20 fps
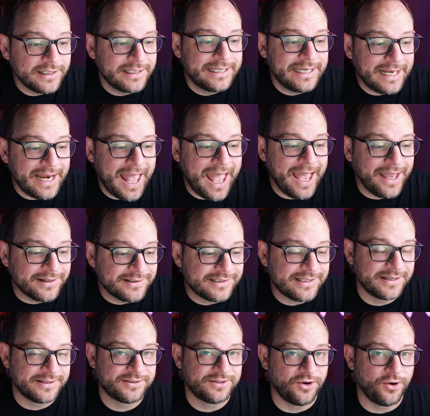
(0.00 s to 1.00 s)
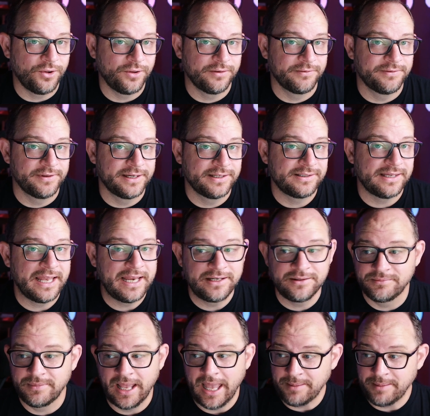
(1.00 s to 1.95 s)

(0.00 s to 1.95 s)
get access to all of this and